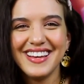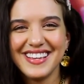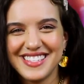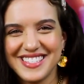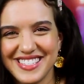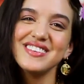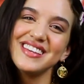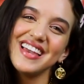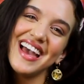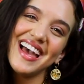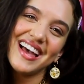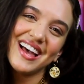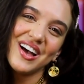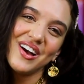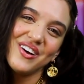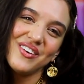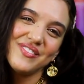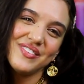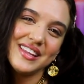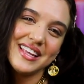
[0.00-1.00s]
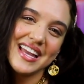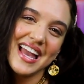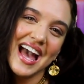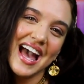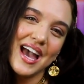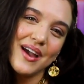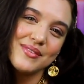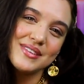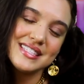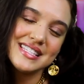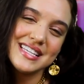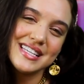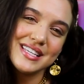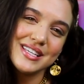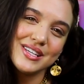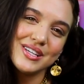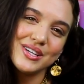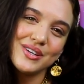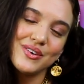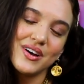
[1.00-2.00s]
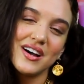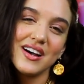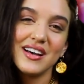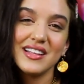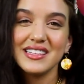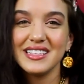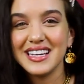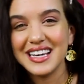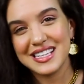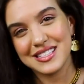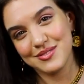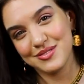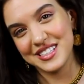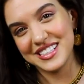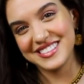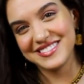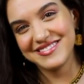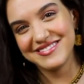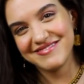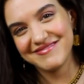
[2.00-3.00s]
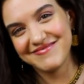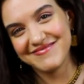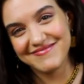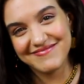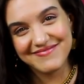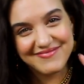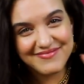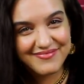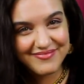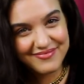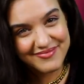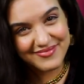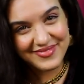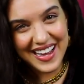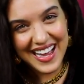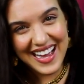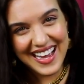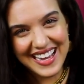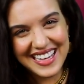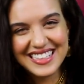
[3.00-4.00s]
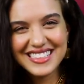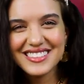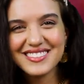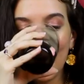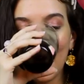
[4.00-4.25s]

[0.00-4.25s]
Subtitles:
So yeah, hopefully I will see you on the next one. Bye.